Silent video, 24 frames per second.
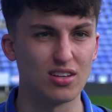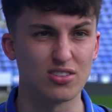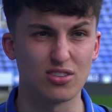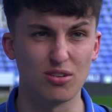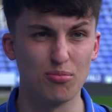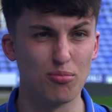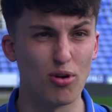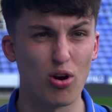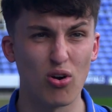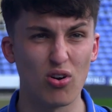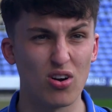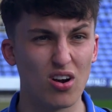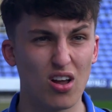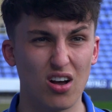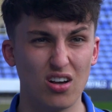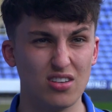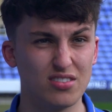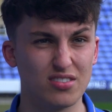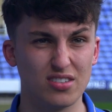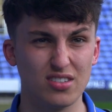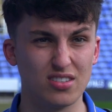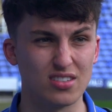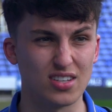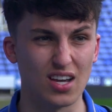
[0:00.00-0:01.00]

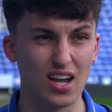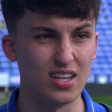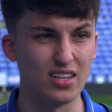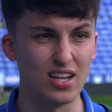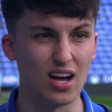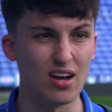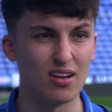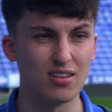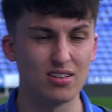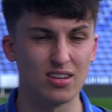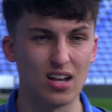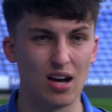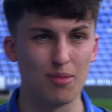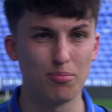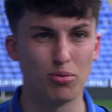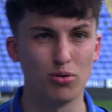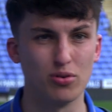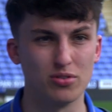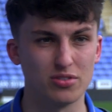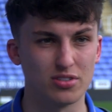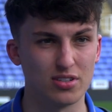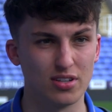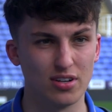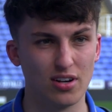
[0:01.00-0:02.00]
demoralising getting that
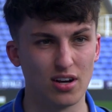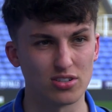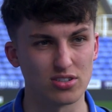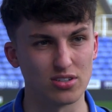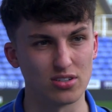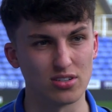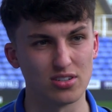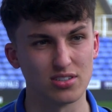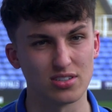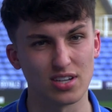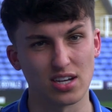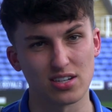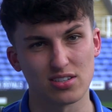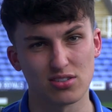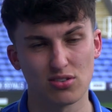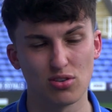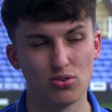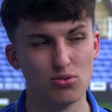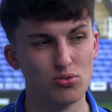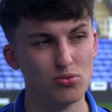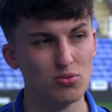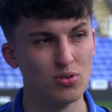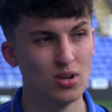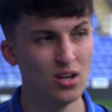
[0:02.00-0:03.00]
points deduction, because that's
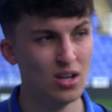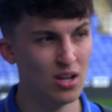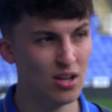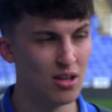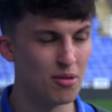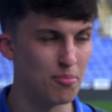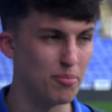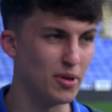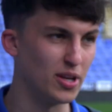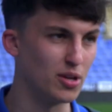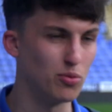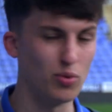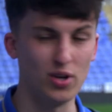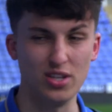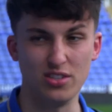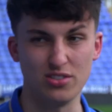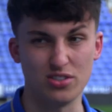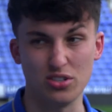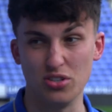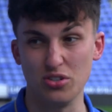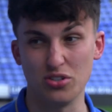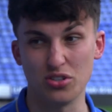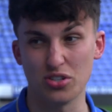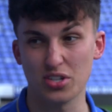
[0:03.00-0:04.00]
two big wins
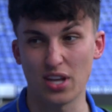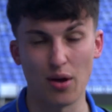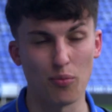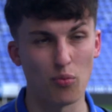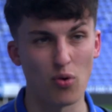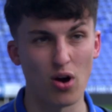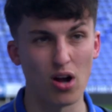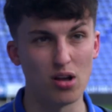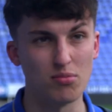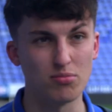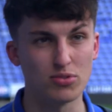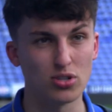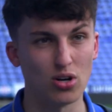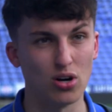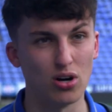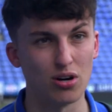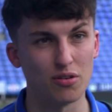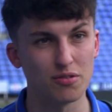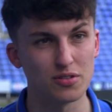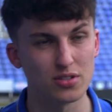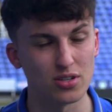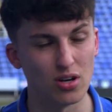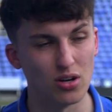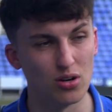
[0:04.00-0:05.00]
that you just get wiped
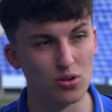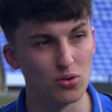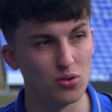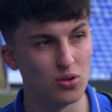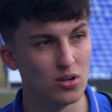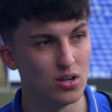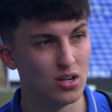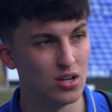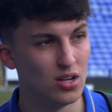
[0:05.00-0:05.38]
off. So,